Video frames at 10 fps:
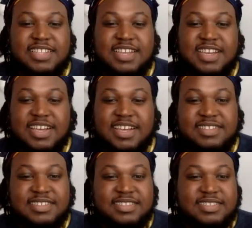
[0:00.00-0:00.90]
that
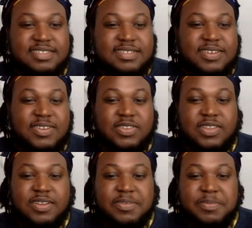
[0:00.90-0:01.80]
a
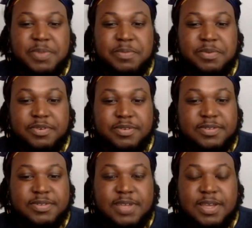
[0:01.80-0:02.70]
lot of
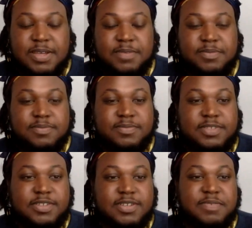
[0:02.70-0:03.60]
people,
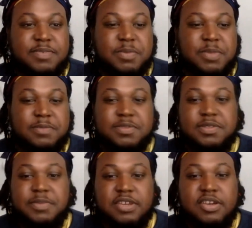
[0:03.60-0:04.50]
you know, have been able
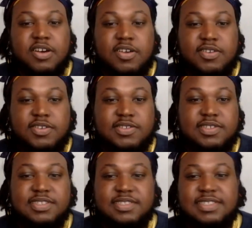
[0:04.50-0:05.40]
to make
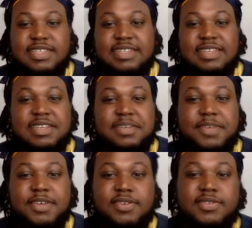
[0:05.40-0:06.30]
calls and send
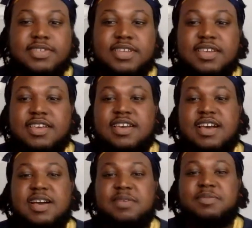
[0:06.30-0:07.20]
emails.
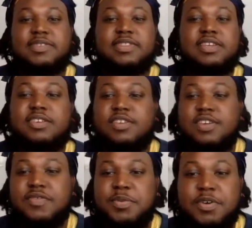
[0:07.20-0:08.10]
So thank you
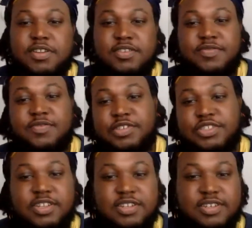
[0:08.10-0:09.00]
everyone for
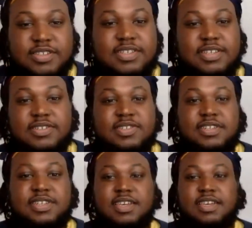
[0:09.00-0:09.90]
joining us here
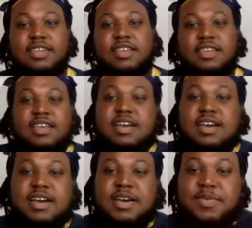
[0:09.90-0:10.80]
today.
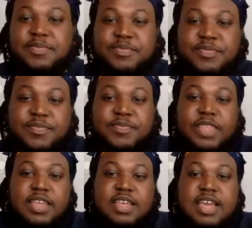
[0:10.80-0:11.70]

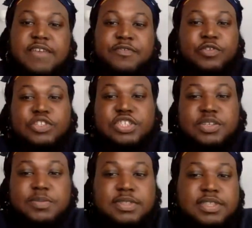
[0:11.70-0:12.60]
At
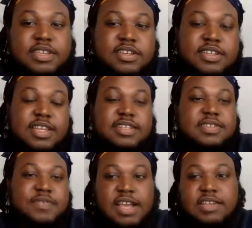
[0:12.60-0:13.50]
FoodShare Within
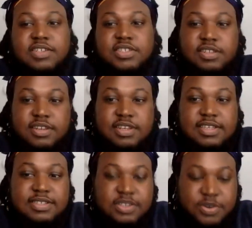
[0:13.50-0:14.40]
Collective Action
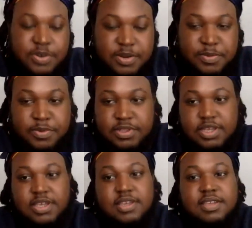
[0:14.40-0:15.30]
is an
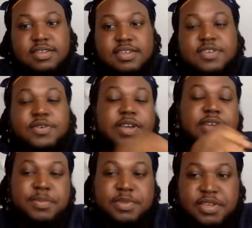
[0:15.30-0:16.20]
incredibly
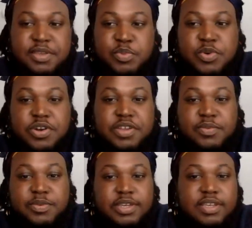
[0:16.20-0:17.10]

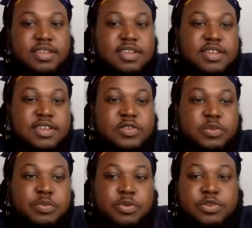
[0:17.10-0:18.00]
important way to
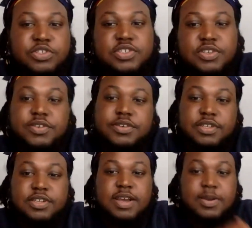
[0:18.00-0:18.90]
approach
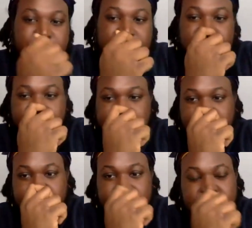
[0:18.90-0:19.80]
securing our right to
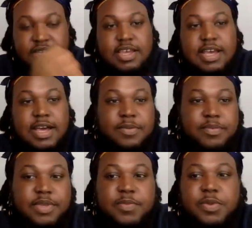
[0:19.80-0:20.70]
food.
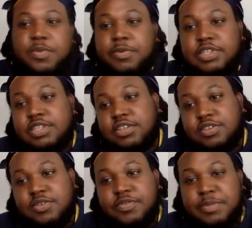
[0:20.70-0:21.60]
And we appreciate
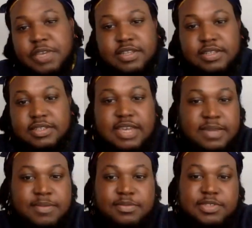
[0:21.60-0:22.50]
you for making the
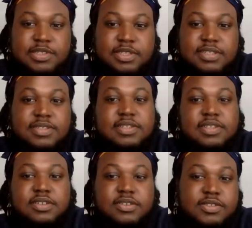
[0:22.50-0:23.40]
time to let the
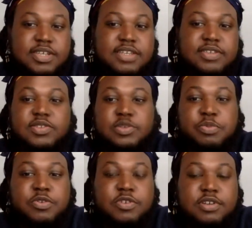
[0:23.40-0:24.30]
city know that you
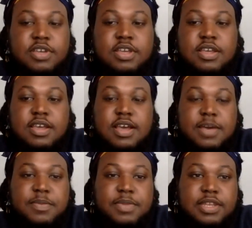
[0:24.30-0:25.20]
support
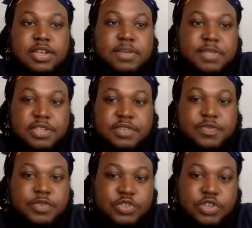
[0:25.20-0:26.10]
an updated
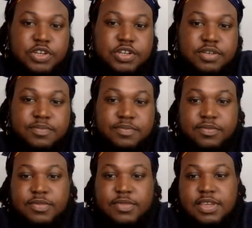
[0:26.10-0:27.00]
food charter.
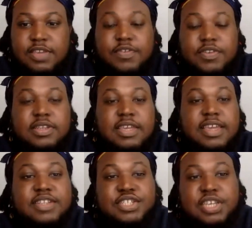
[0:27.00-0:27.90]
If you didn't
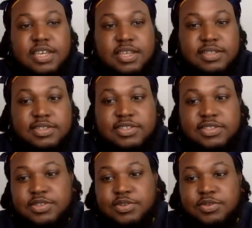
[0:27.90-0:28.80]
get a chance
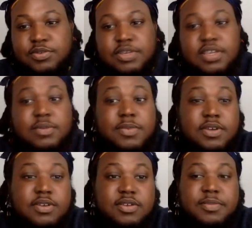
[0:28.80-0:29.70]
to
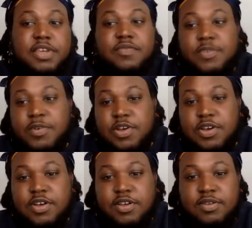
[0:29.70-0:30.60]
email or make a phone
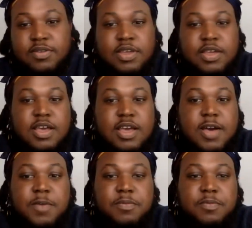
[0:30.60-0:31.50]
call,
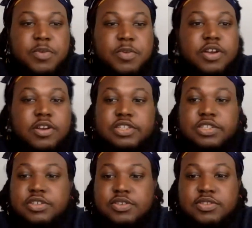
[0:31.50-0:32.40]
we're
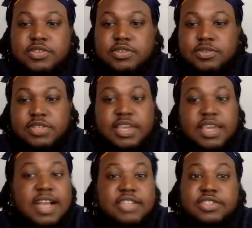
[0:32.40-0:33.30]
encouraging you to take
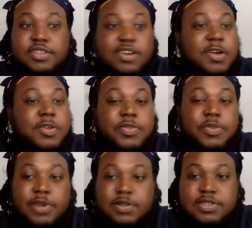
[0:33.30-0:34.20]
action all
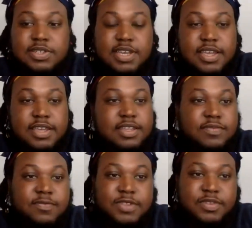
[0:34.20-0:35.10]
throughout today
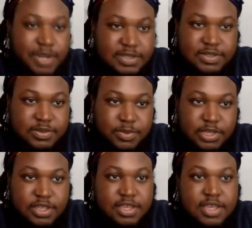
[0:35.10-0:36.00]
and for the rest of the
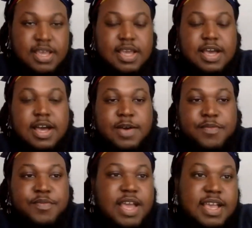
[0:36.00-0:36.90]
week
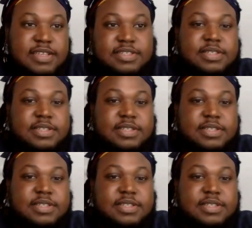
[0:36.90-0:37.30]
as